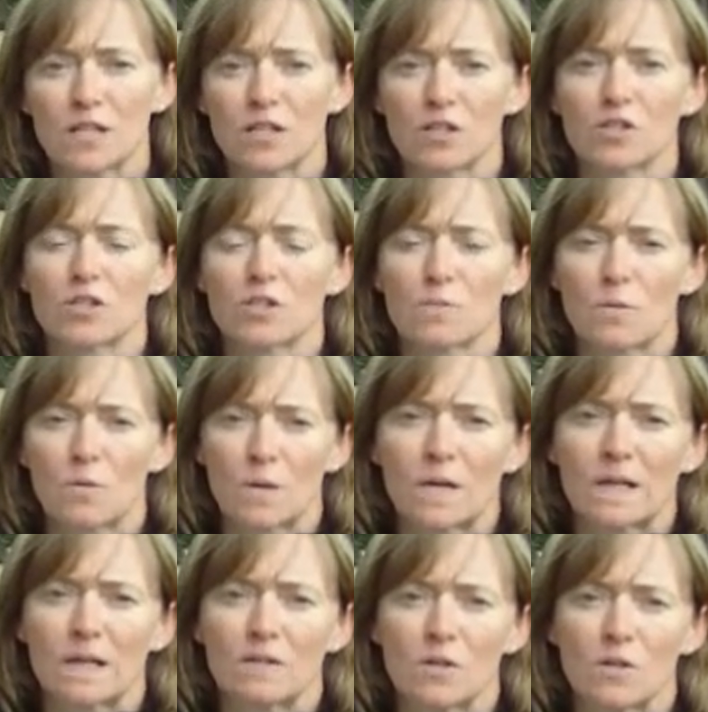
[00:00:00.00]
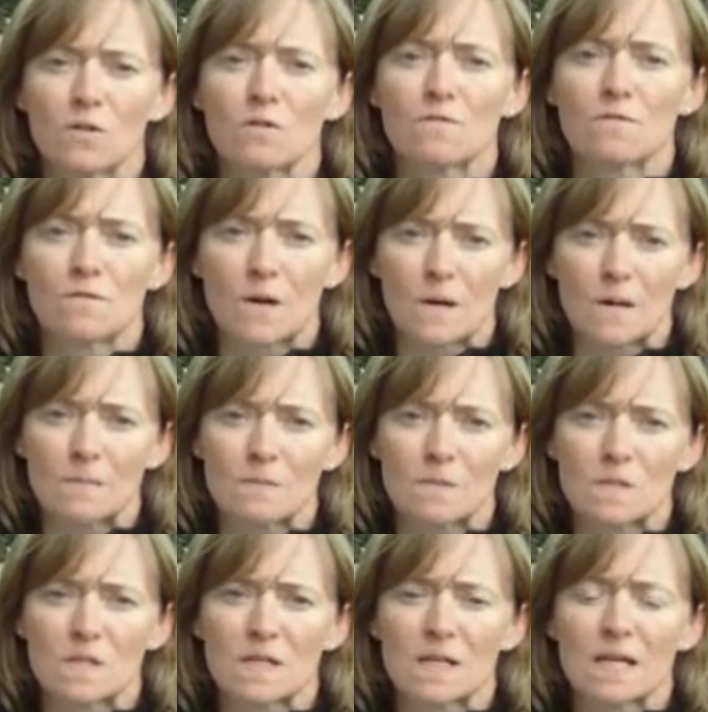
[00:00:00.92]
then you're supporting local
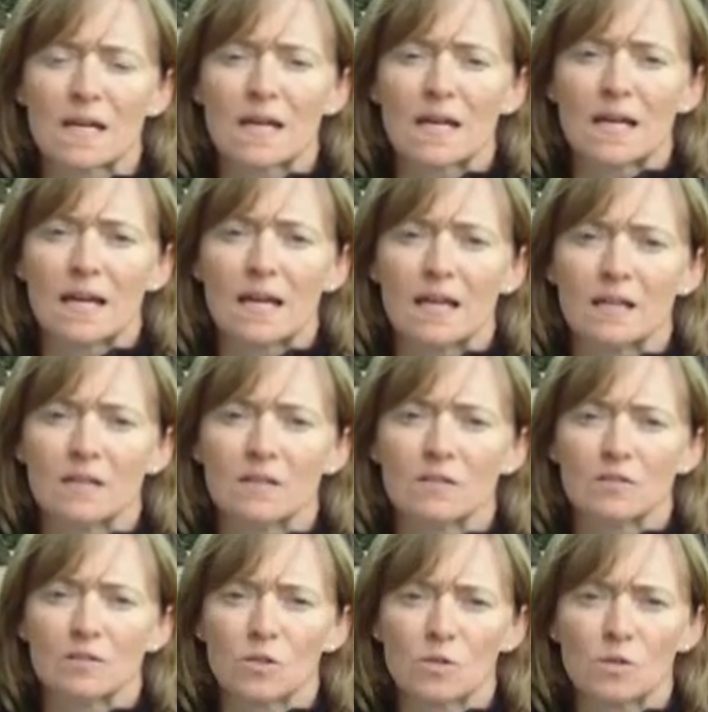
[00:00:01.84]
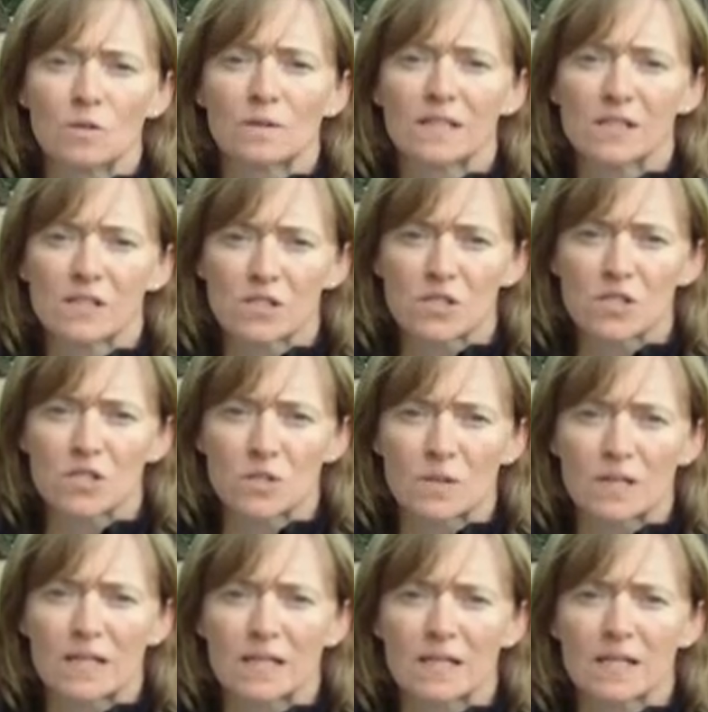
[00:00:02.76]
farms and local
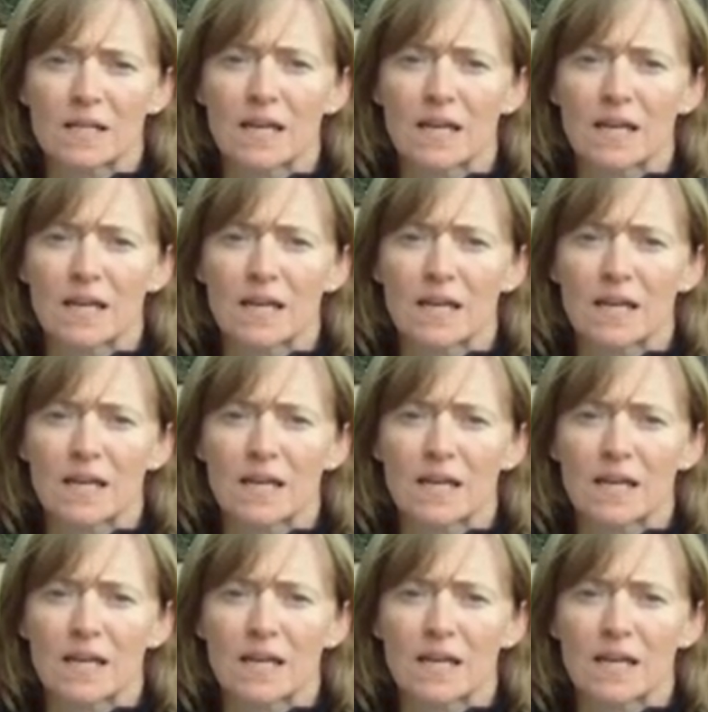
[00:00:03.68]
industry,